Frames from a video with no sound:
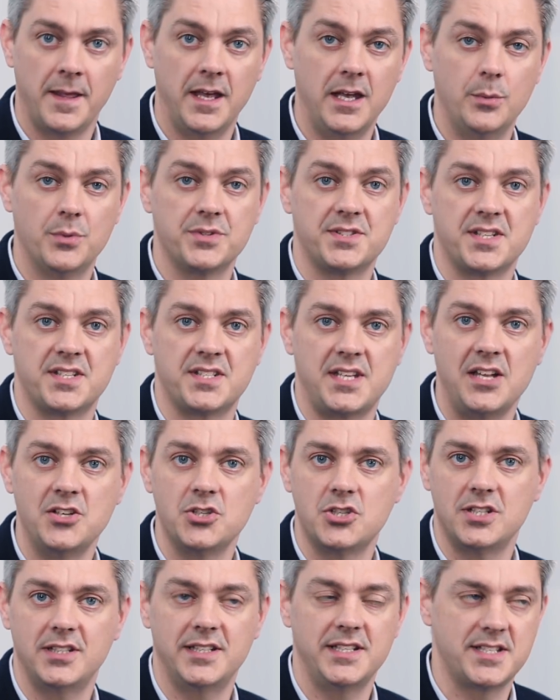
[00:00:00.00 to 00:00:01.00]
it was
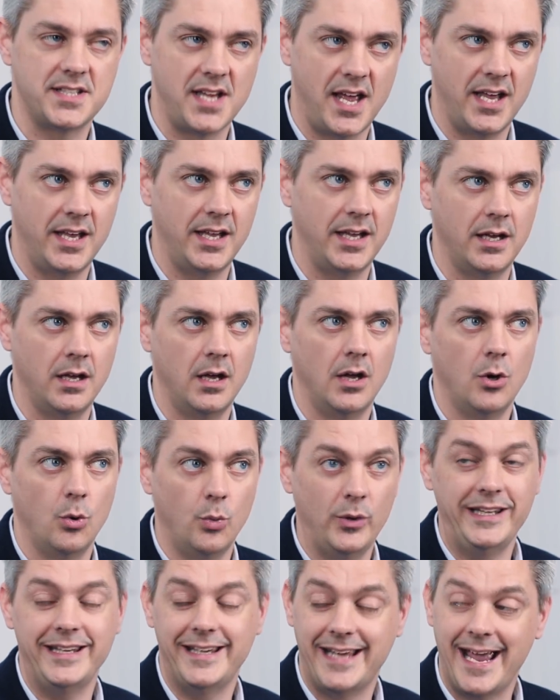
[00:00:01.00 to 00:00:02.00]
essentially saying,
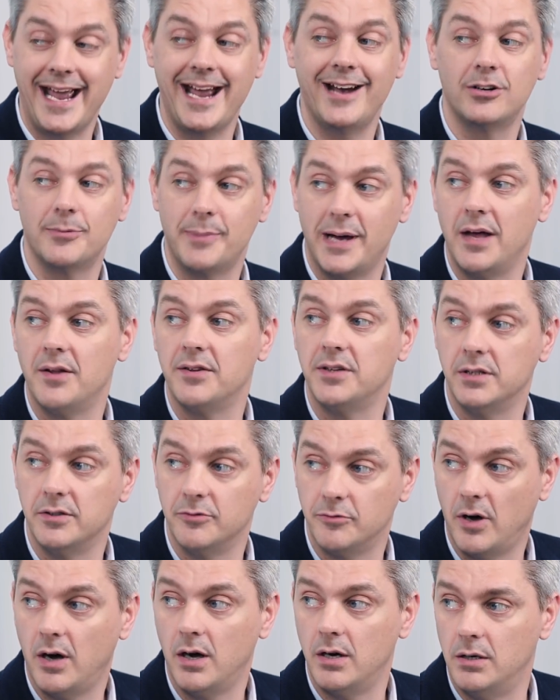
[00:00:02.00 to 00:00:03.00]
we care about the
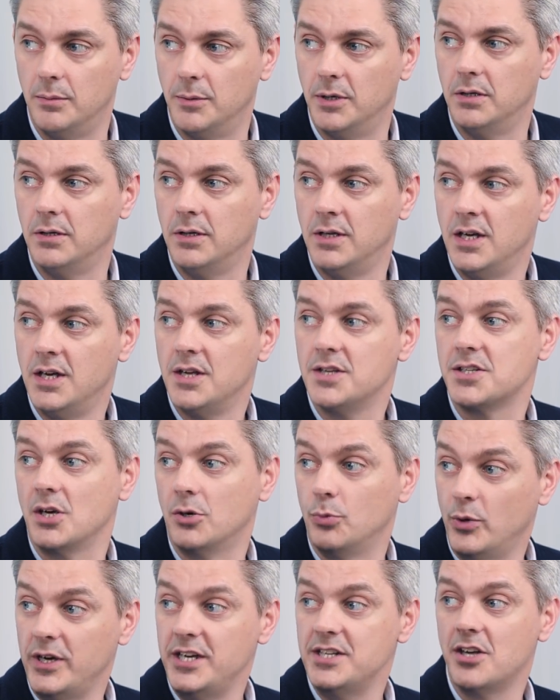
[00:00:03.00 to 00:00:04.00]
environment.
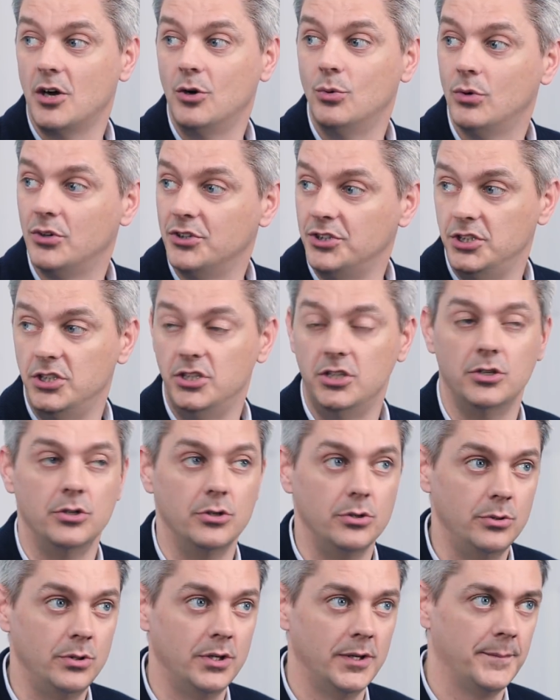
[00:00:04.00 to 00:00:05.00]
So we don't want
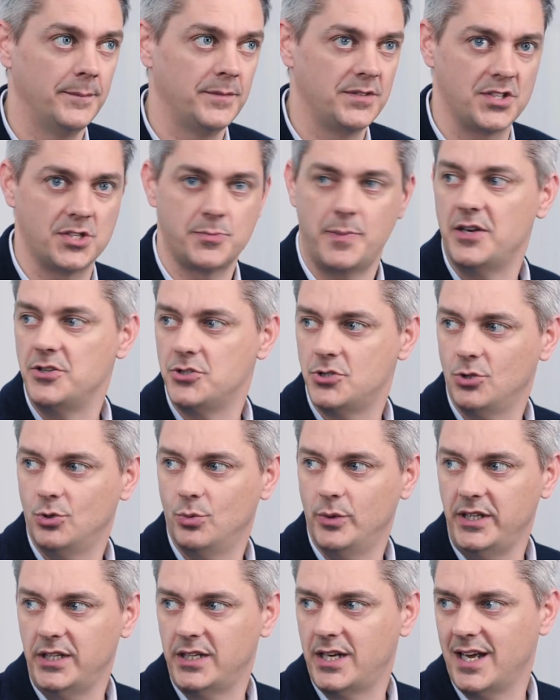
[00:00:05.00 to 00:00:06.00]
you to spend
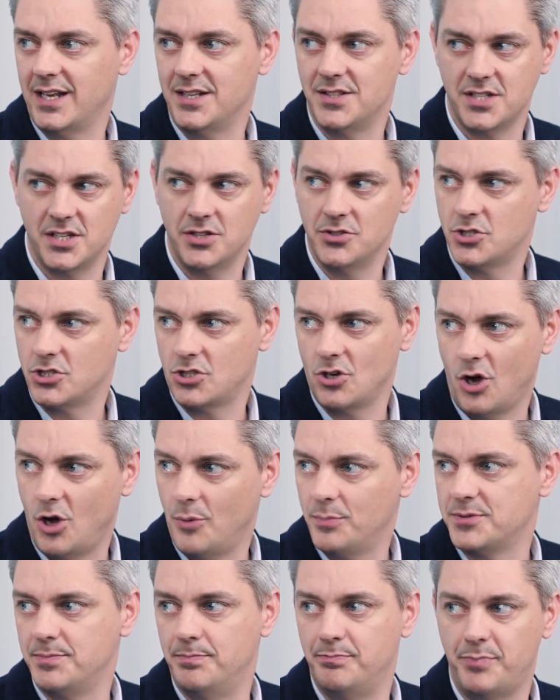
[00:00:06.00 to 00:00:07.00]
your weekends in
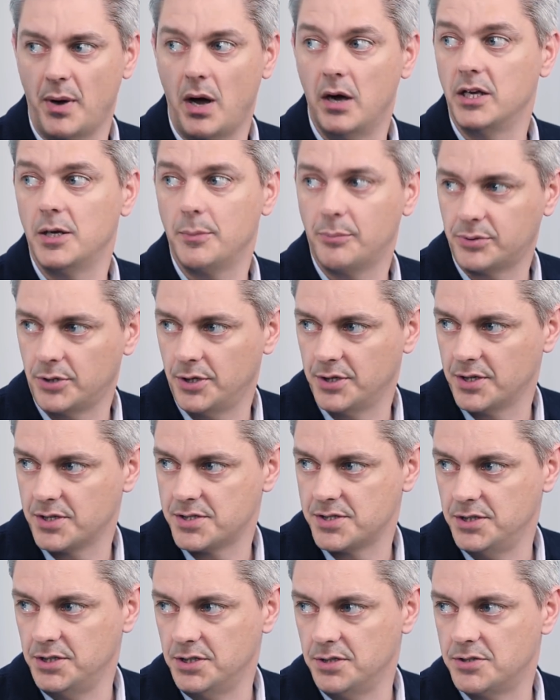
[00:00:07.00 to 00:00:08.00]
shops buying
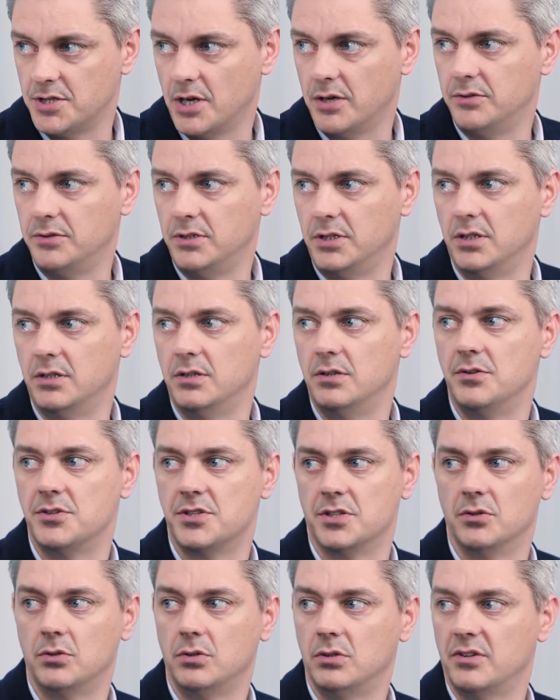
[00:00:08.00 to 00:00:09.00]
products that you don't
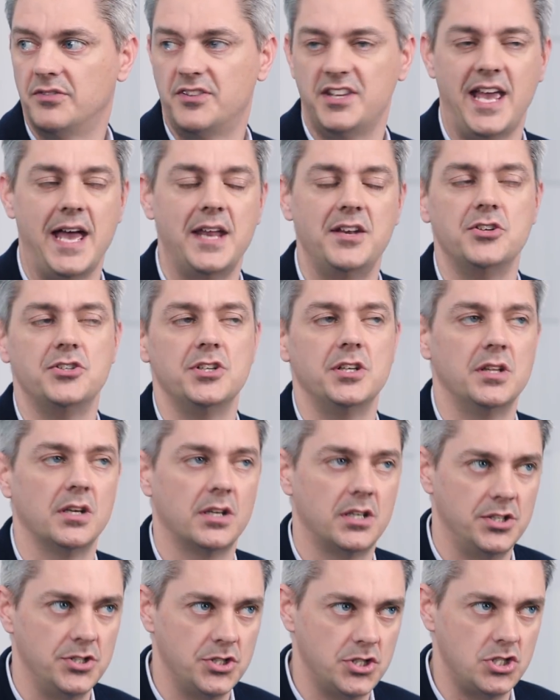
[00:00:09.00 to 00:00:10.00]
use and all of the energy
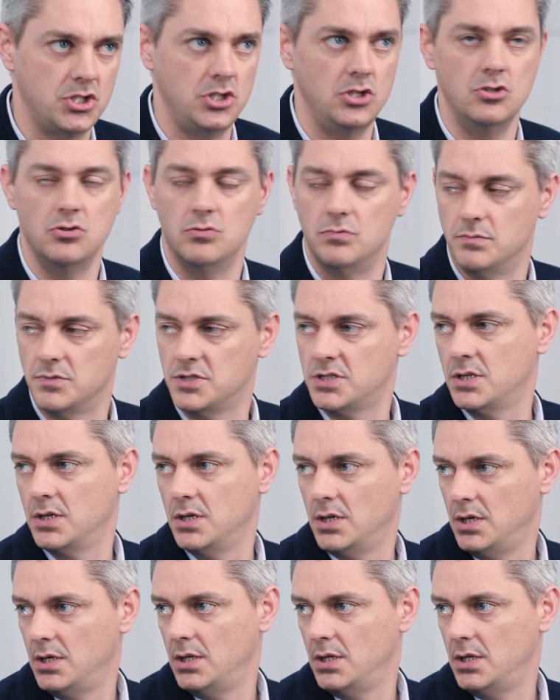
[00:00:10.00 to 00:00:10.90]
that consumes,